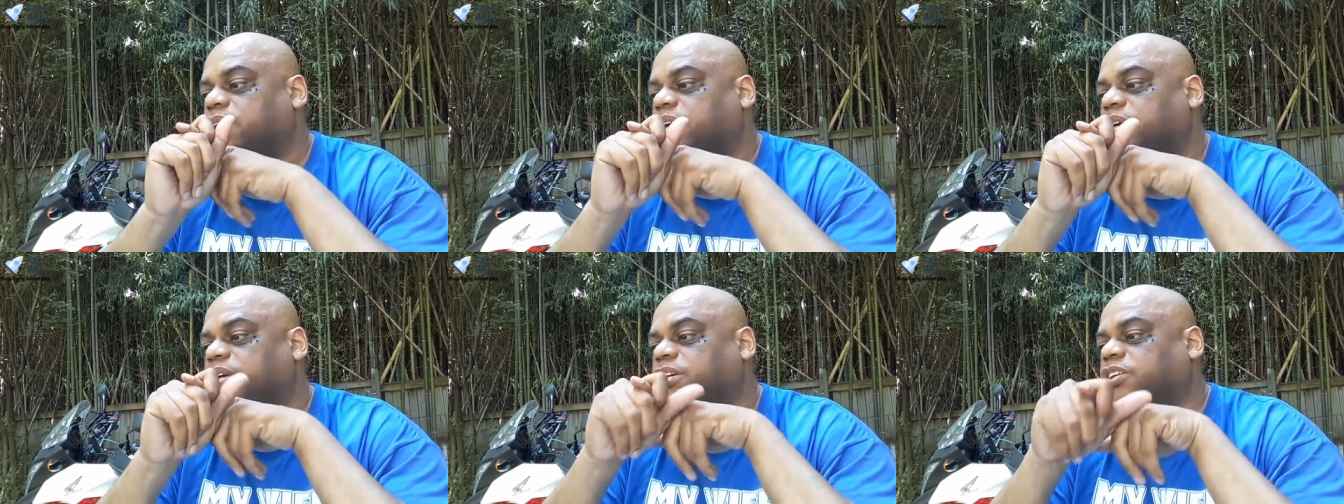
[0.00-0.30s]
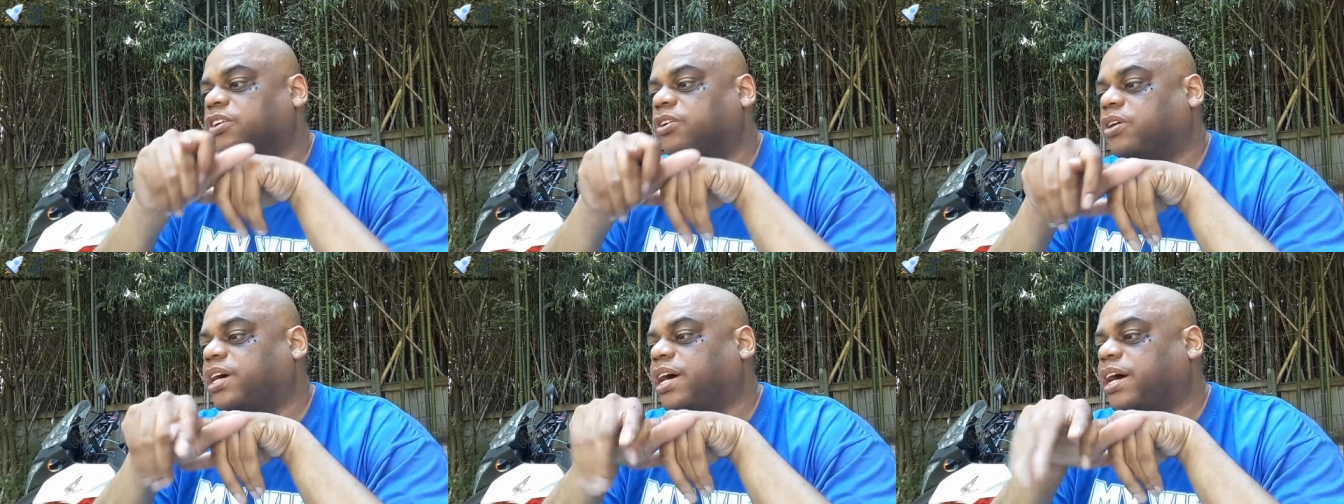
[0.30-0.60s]
you
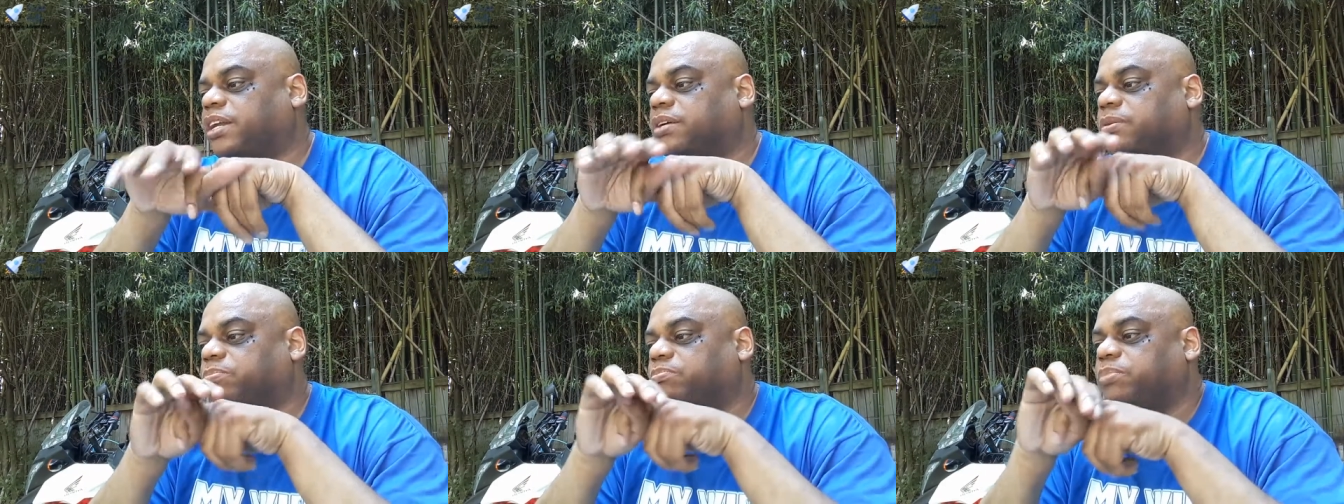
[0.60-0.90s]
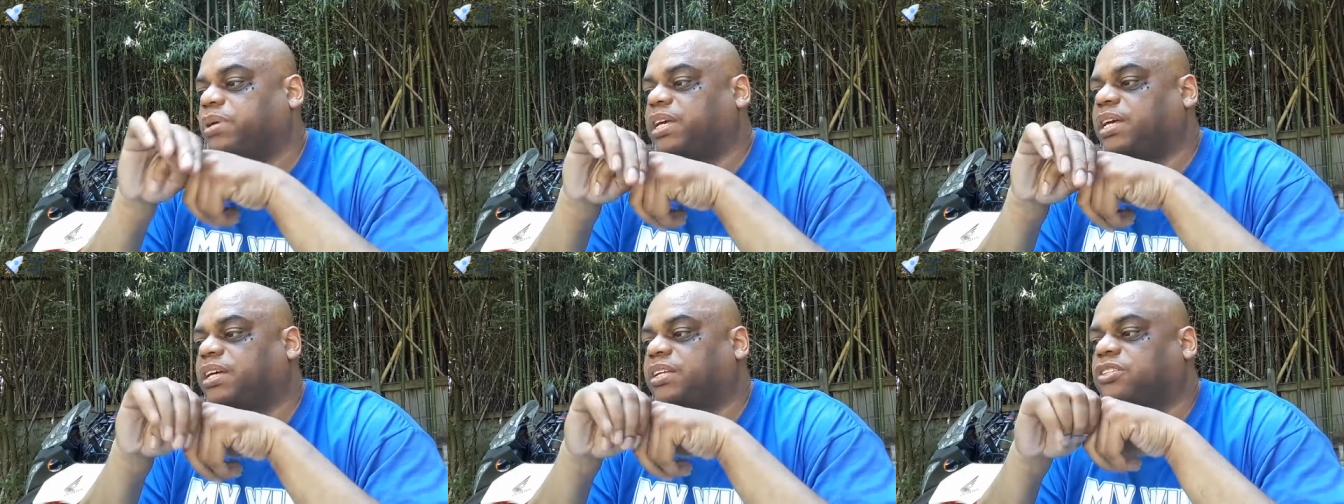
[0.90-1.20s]
know, kind of
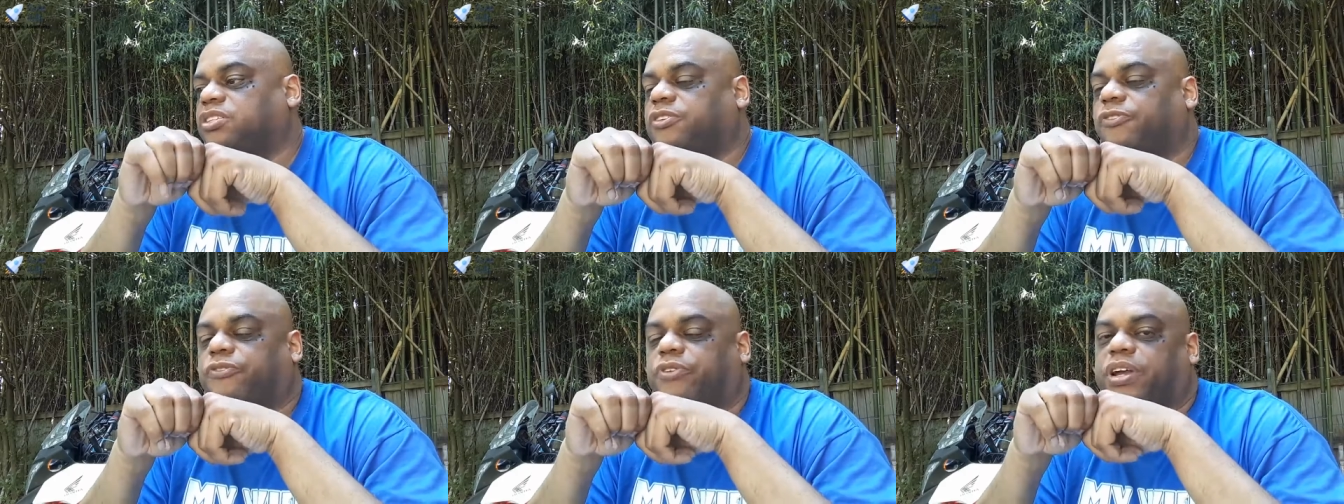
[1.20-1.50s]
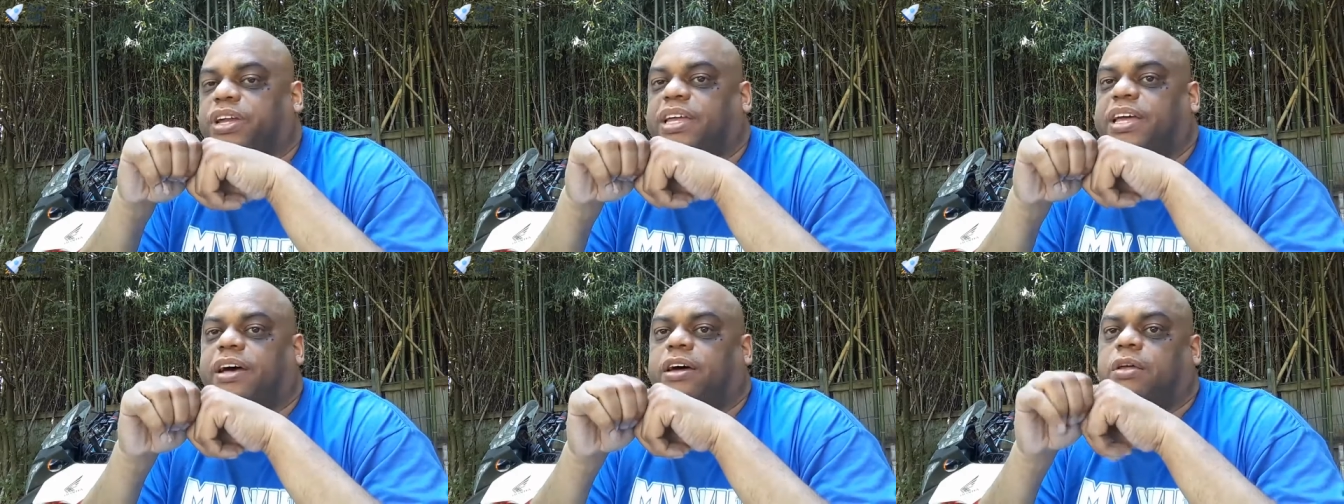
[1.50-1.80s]
begin to
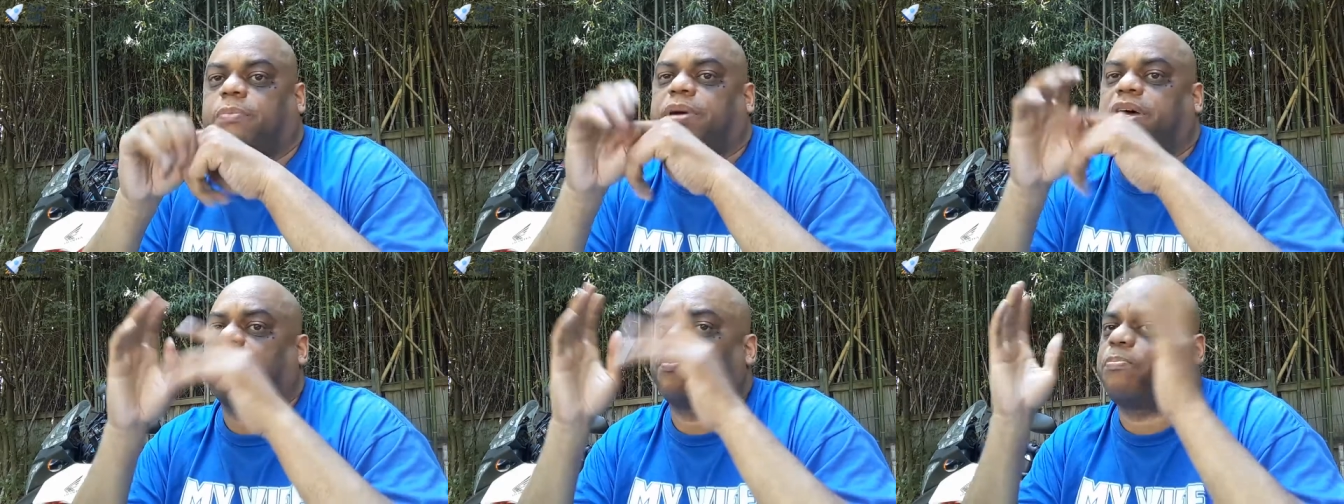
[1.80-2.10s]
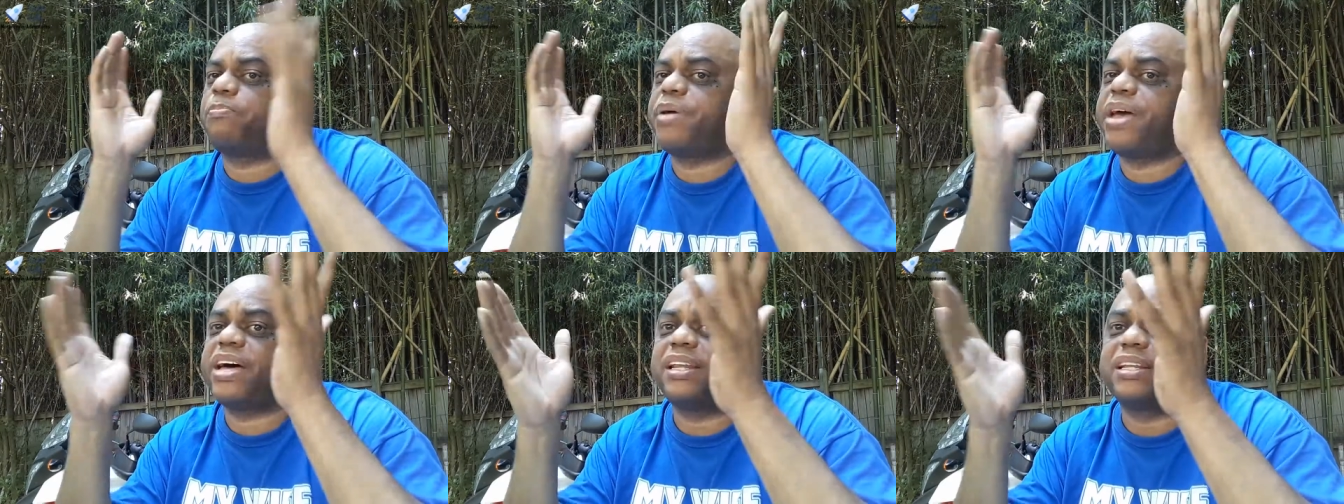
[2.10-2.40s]
freak out about.
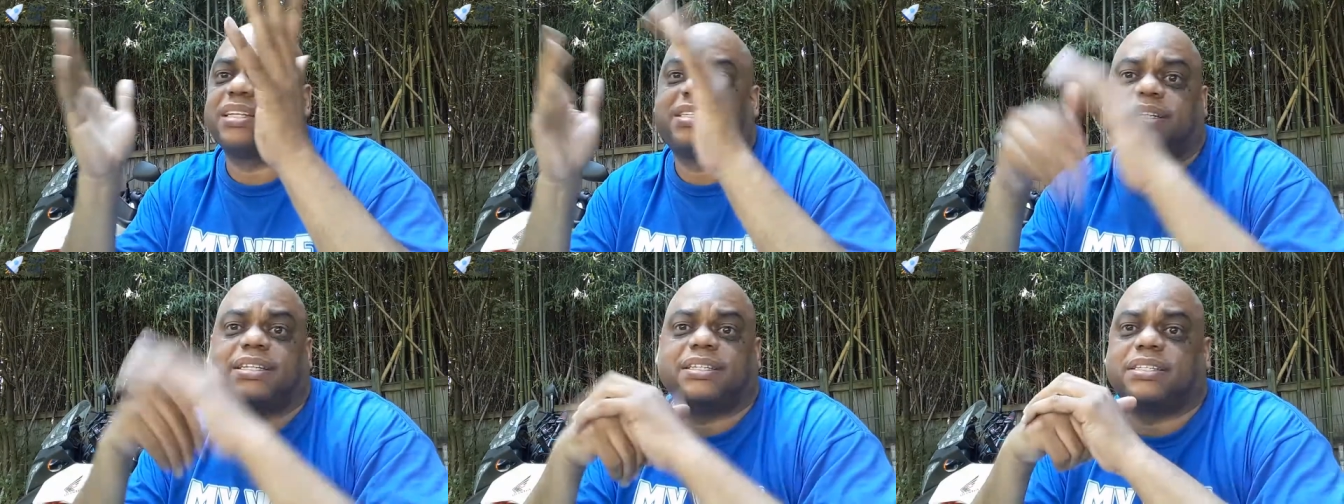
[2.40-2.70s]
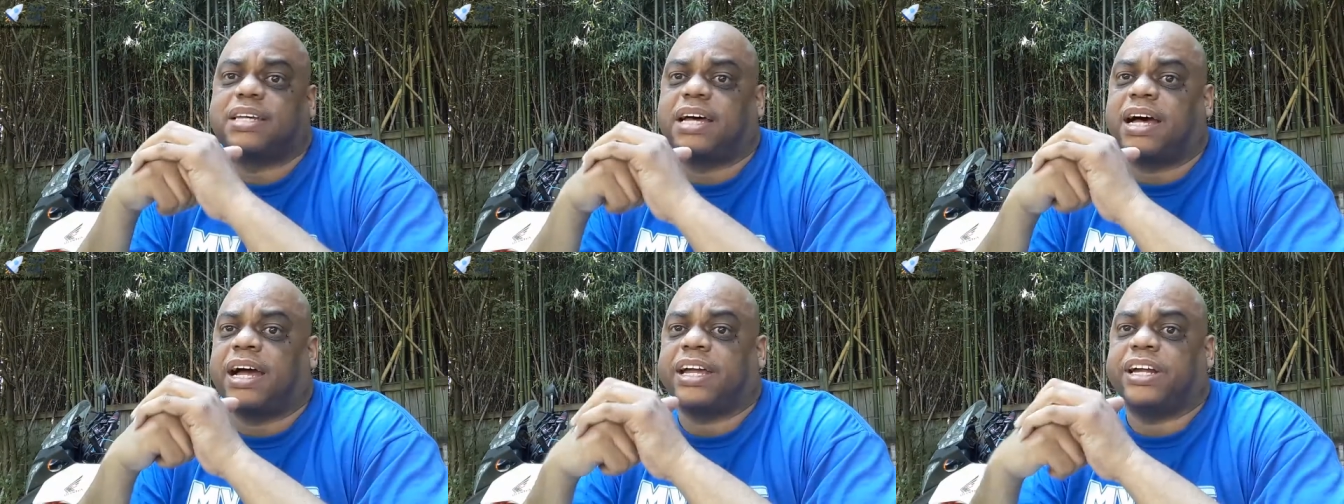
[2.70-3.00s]
Balancing
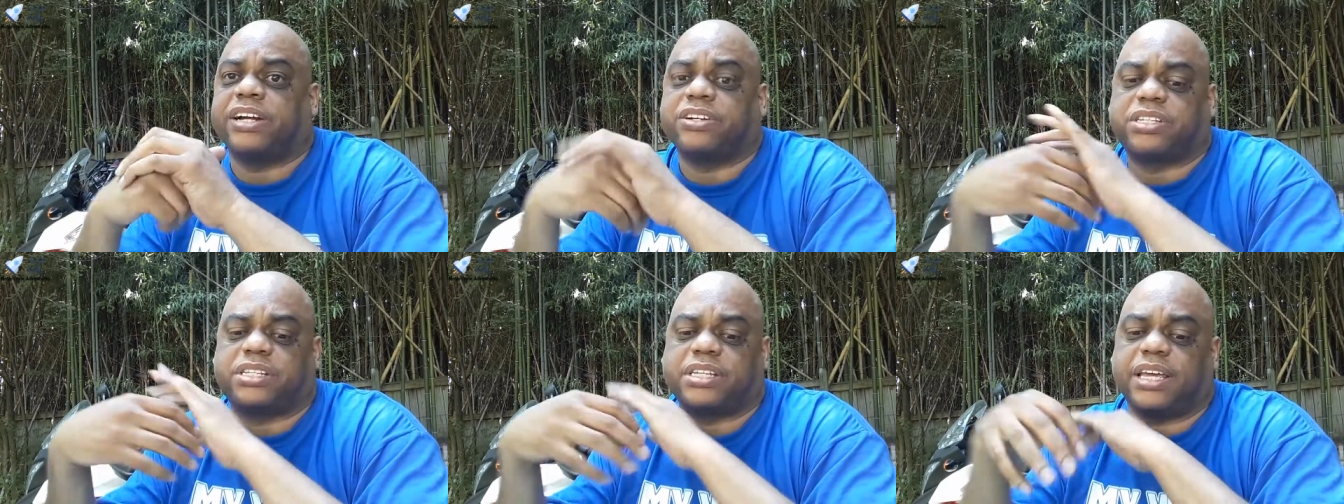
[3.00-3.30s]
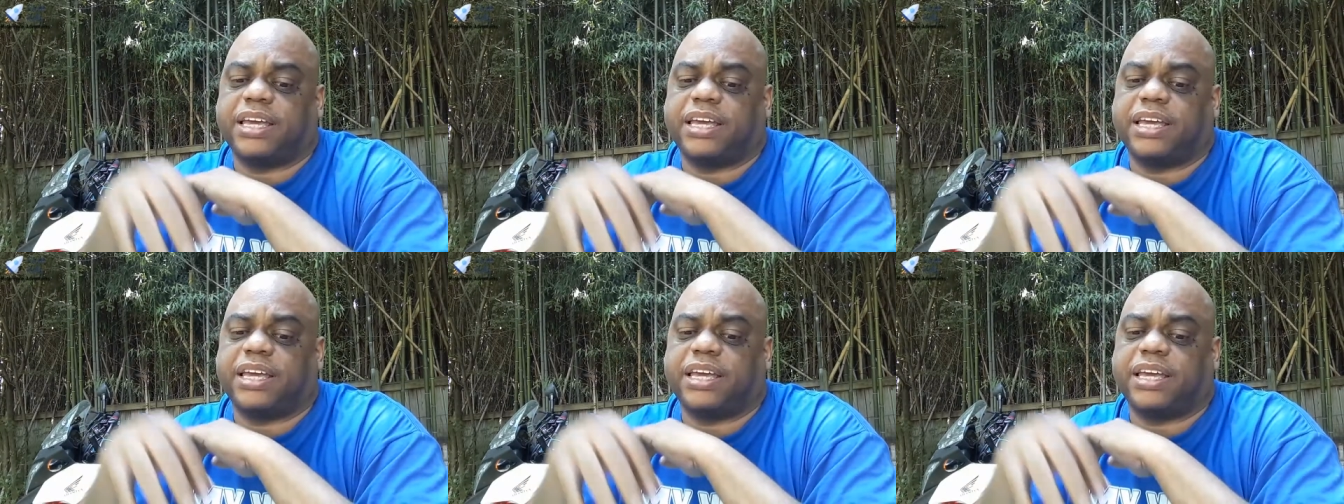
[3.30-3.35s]
tires.